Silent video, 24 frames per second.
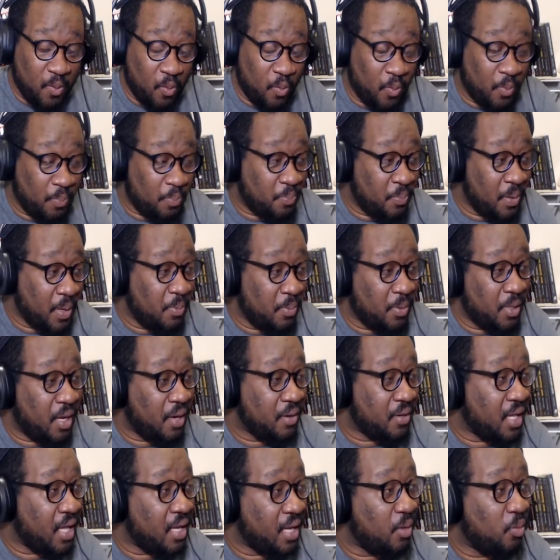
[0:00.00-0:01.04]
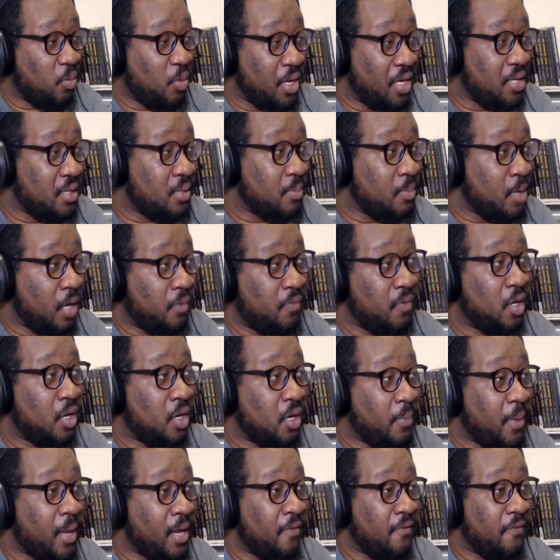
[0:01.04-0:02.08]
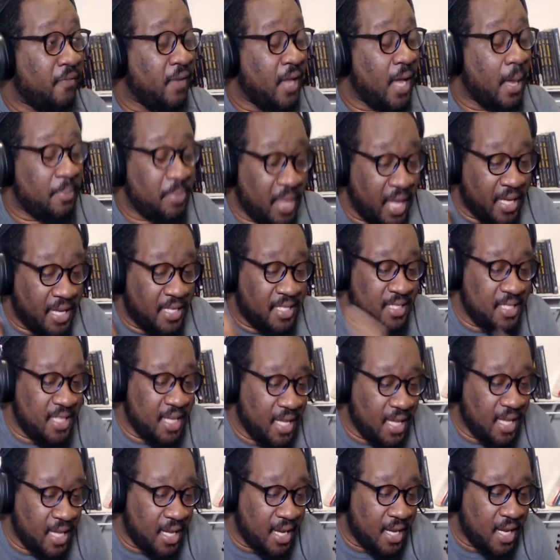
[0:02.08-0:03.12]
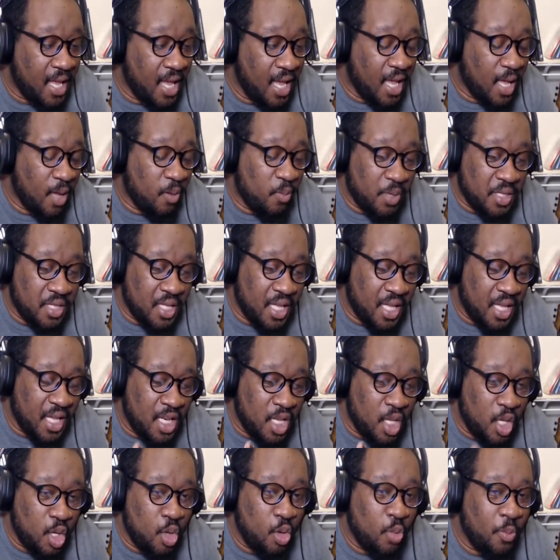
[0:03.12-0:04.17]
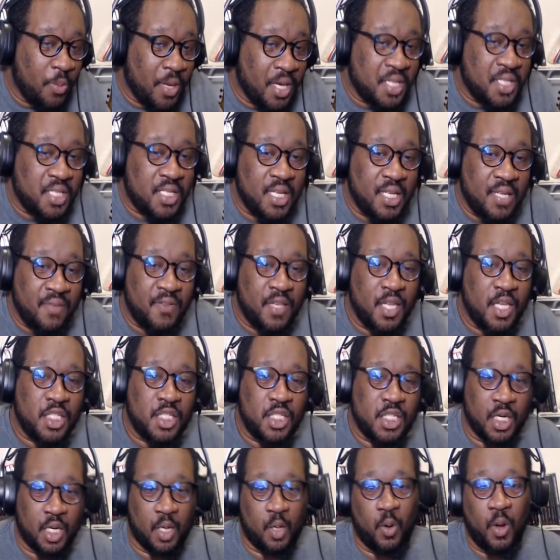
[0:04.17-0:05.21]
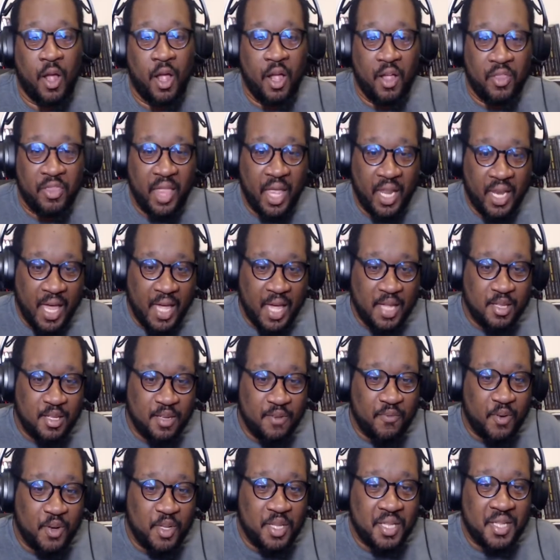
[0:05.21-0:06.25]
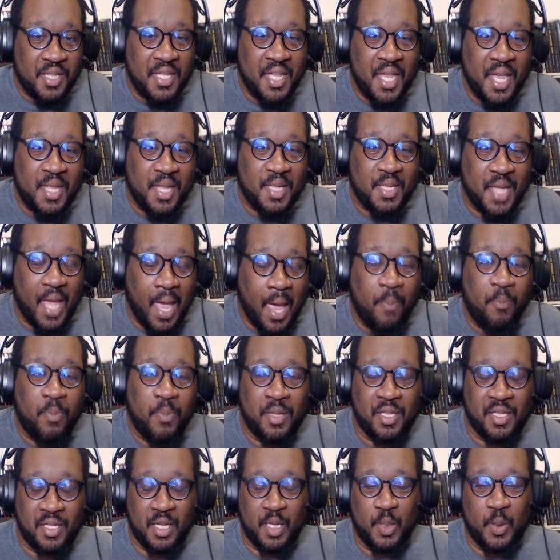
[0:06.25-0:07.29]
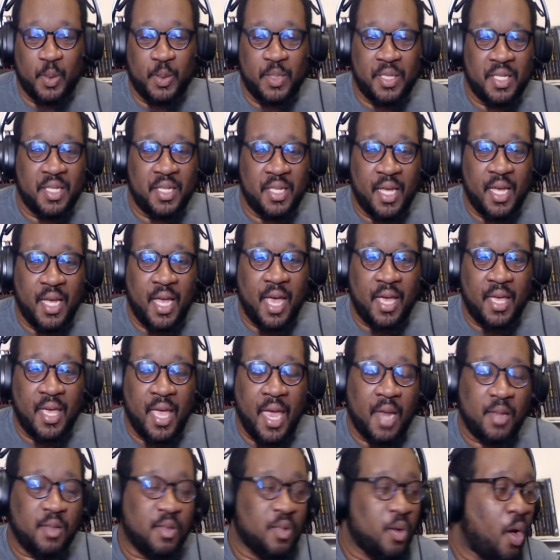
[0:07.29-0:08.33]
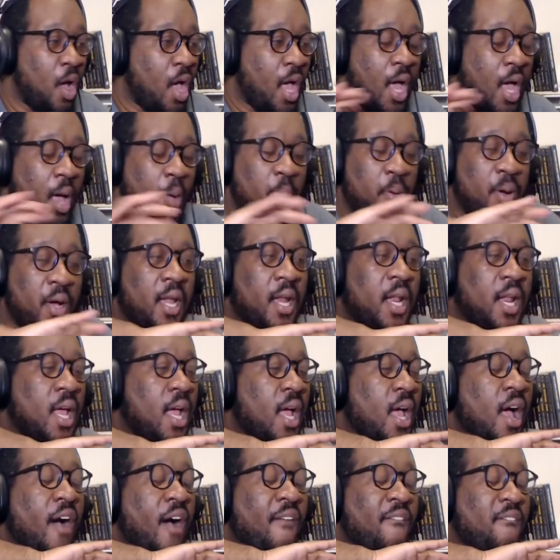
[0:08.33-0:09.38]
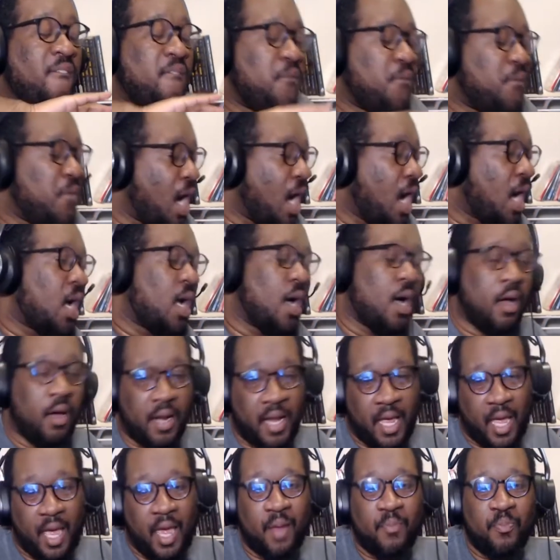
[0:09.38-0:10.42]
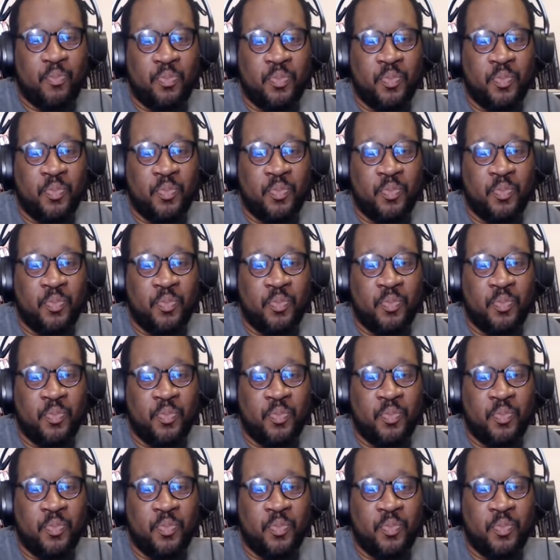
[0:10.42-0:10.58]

when people are like, when's Marvel going to make a flop? They did. It was the Inhumans TV show that lasted for six episodes and then got canceled. But fuck all that.